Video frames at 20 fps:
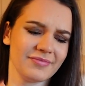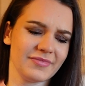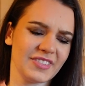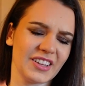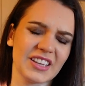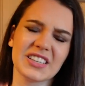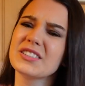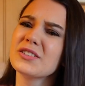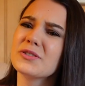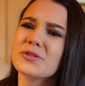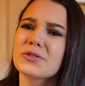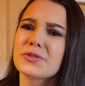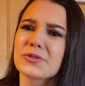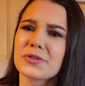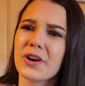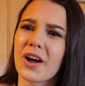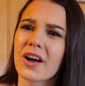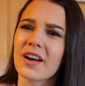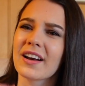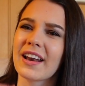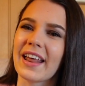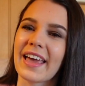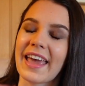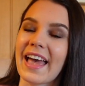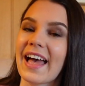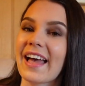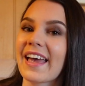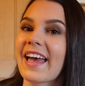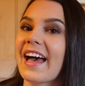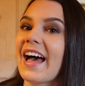not so strong. Like,
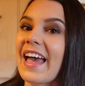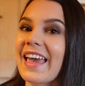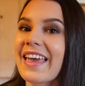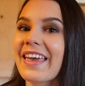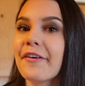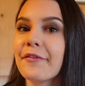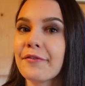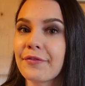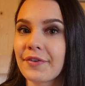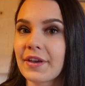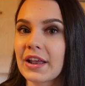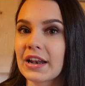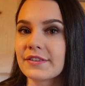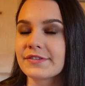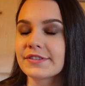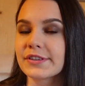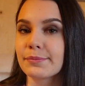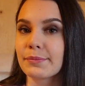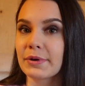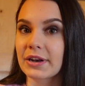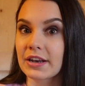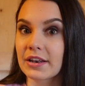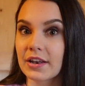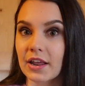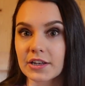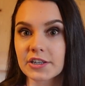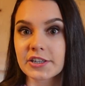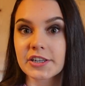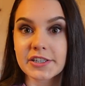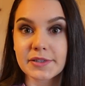I can feel if somebody
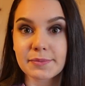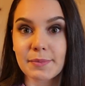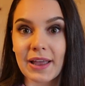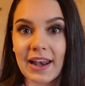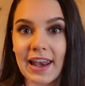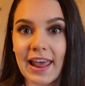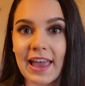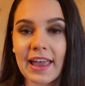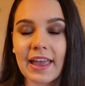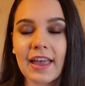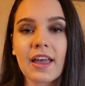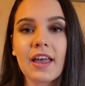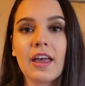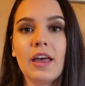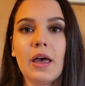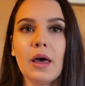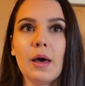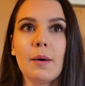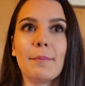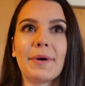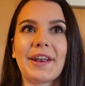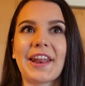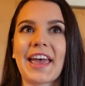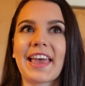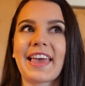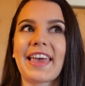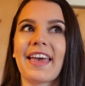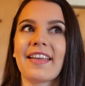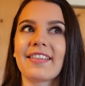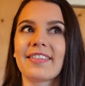touches my leg, but I
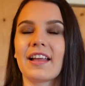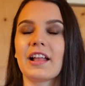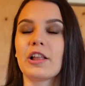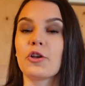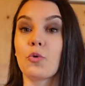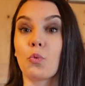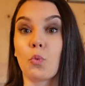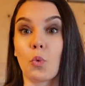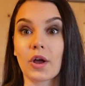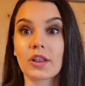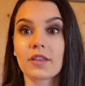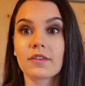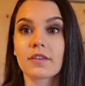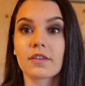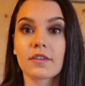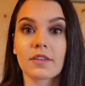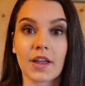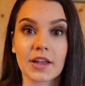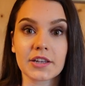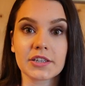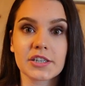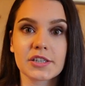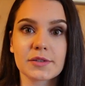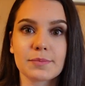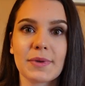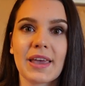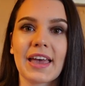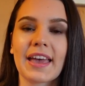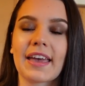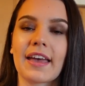can't tell you what touches
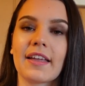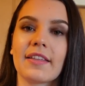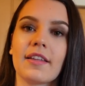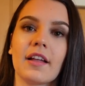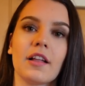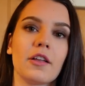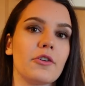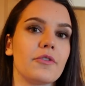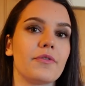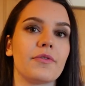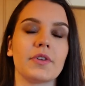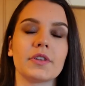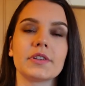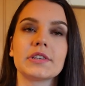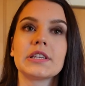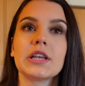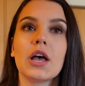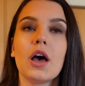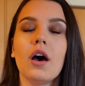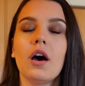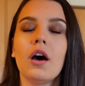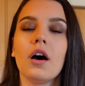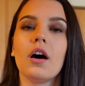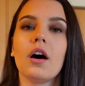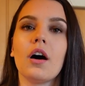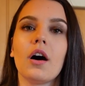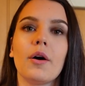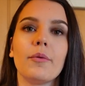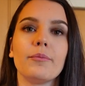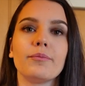me. I can't tell you if it's
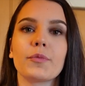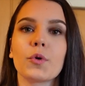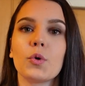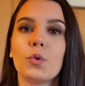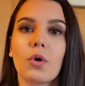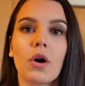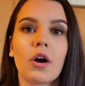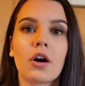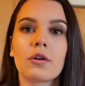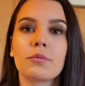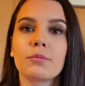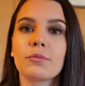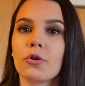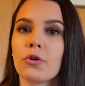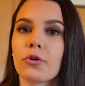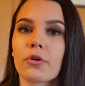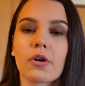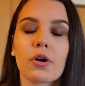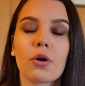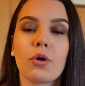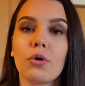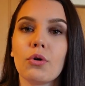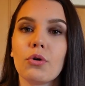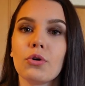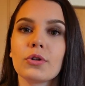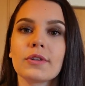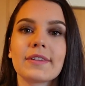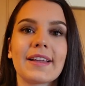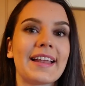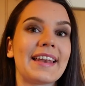warm or
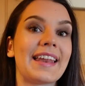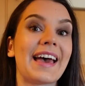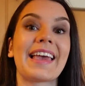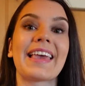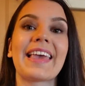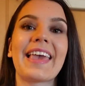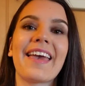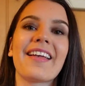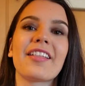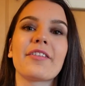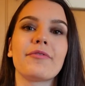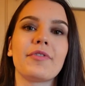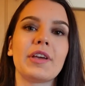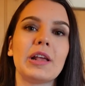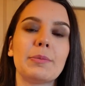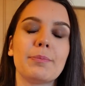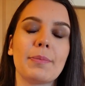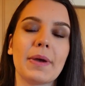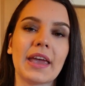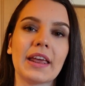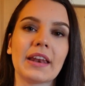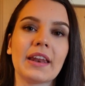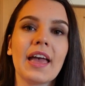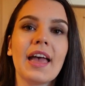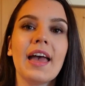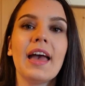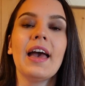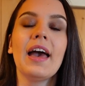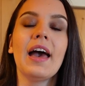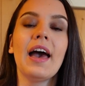cold, and I can't feel pain.
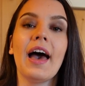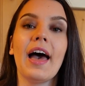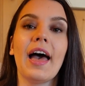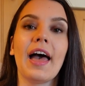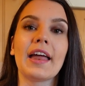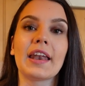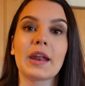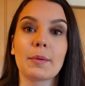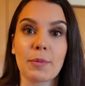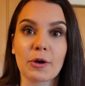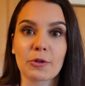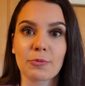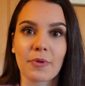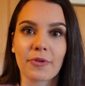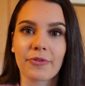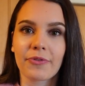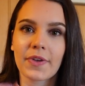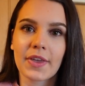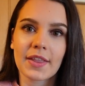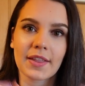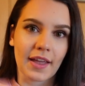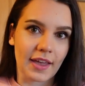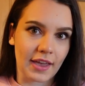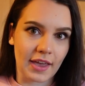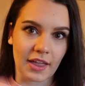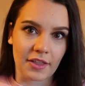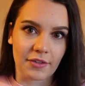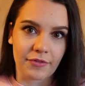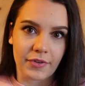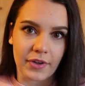And about my feet, I
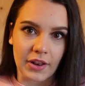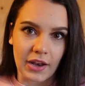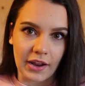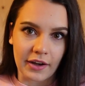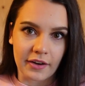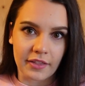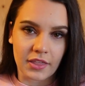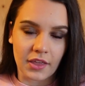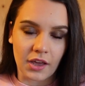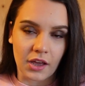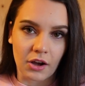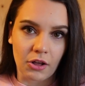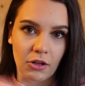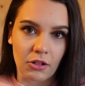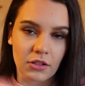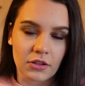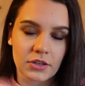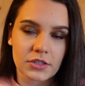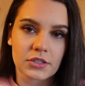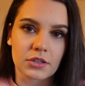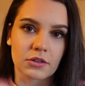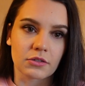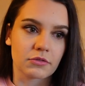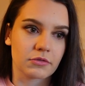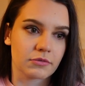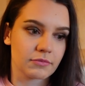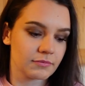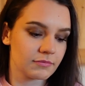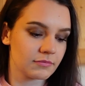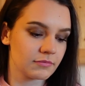can't feel anything at all.
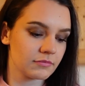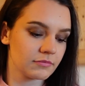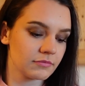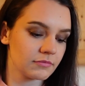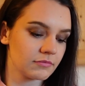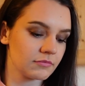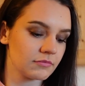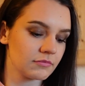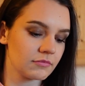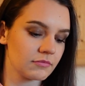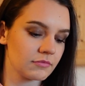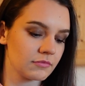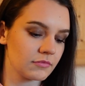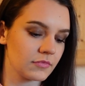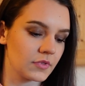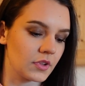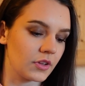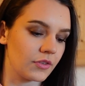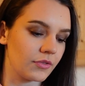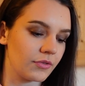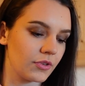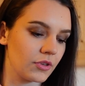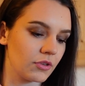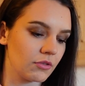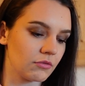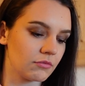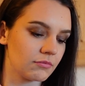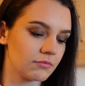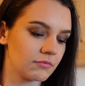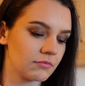So if
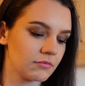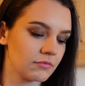you